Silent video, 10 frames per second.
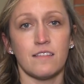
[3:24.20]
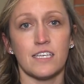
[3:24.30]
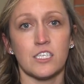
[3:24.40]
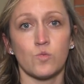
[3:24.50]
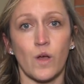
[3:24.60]

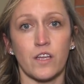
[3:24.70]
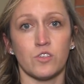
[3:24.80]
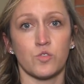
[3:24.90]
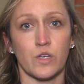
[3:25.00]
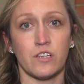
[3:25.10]
this is where
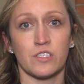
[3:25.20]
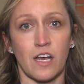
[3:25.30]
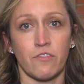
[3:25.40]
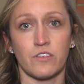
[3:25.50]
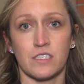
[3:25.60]
you screen
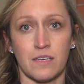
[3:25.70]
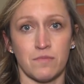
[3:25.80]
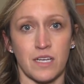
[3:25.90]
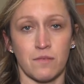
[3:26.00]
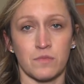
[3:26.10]
yourself for
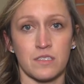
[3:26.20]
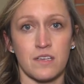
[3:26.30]
symptoms.